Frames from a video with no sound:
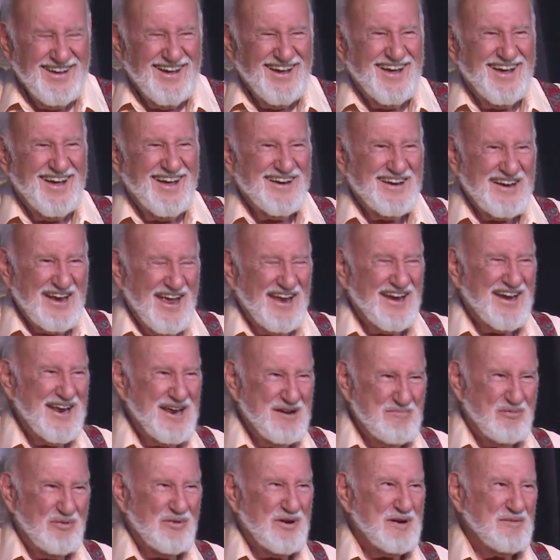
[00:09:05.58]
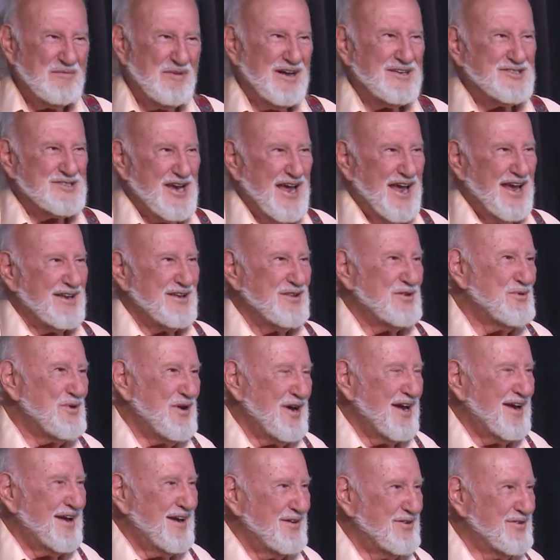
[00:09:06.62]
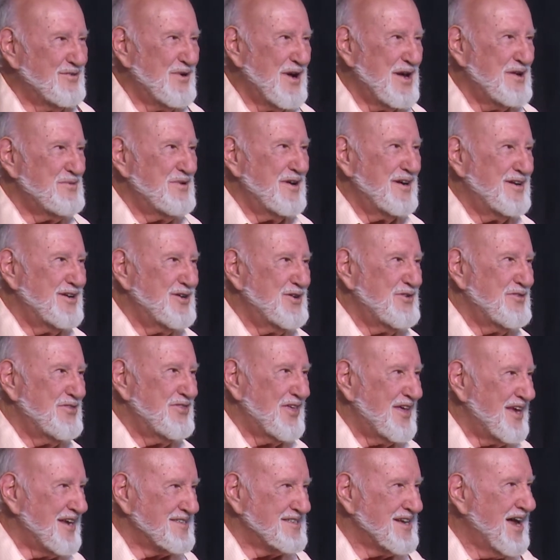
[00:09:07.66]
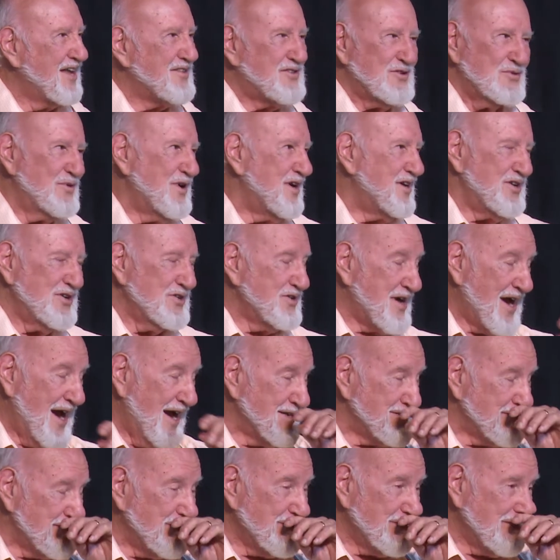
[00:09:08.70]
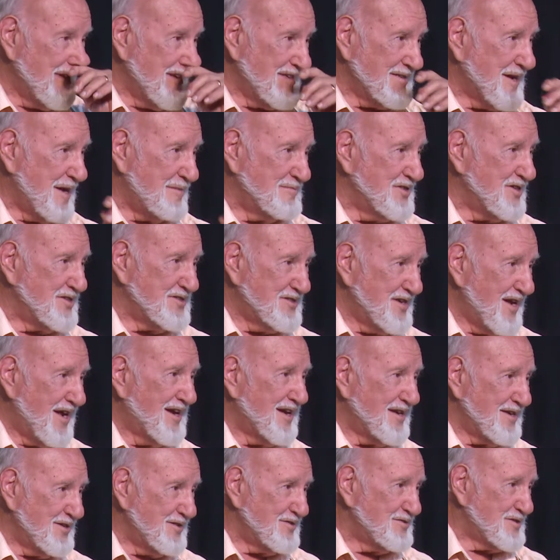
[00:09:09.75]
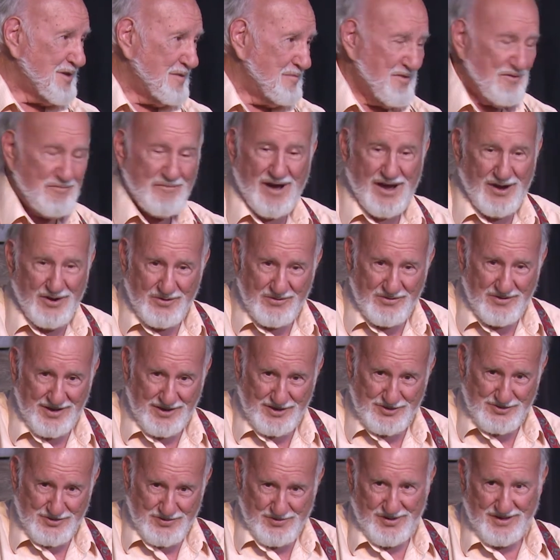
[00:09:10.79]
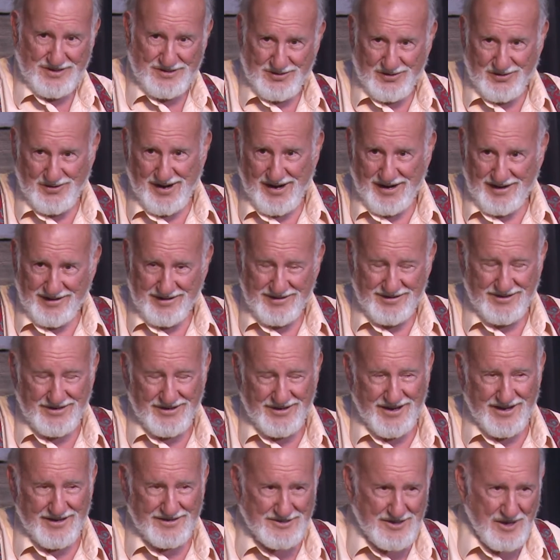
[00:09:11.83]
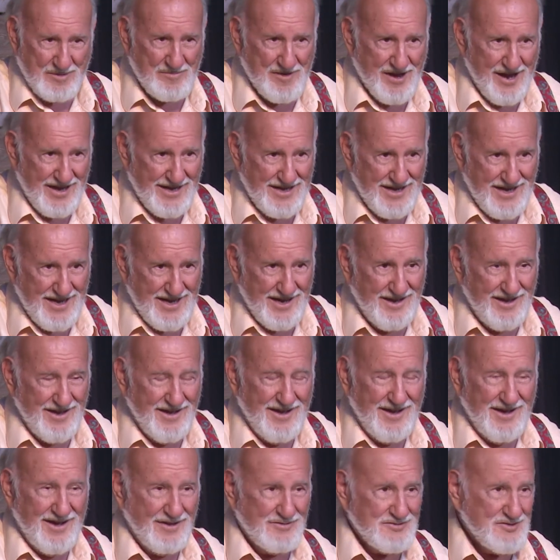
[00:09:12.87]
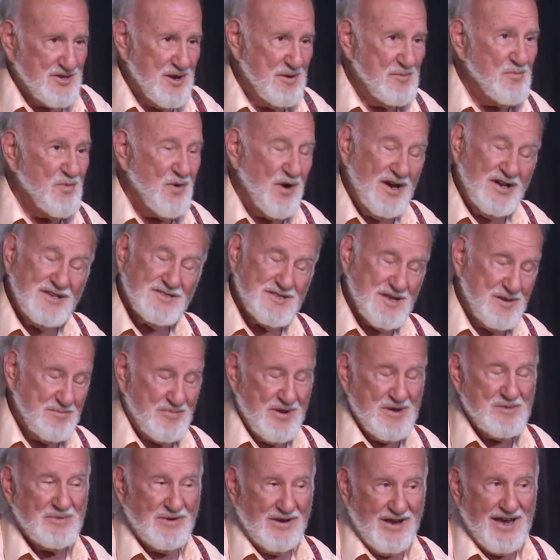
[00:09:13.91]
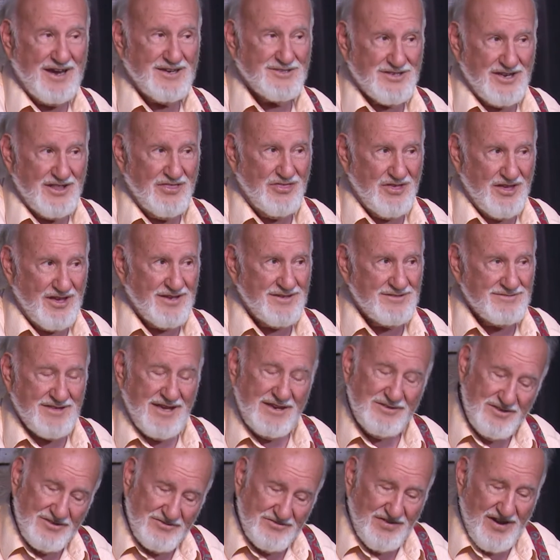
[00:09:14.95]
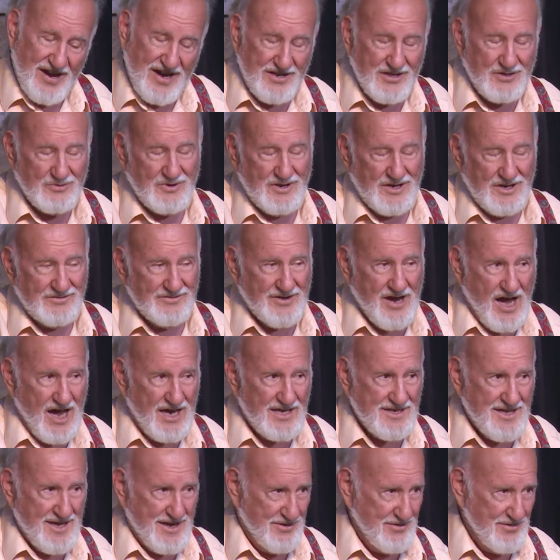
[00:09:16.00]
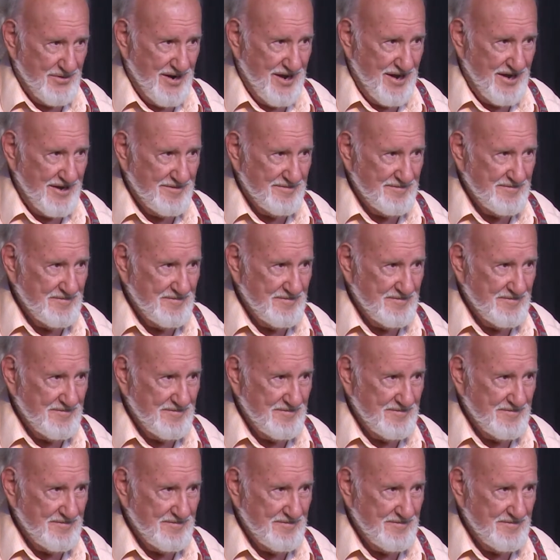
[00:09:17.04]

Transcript: And he pretty much had the way we do things, not the way you guys do things. I'm just telling you some of my own history so I can get some idea of some ways that people actually think they can find the will of God that way.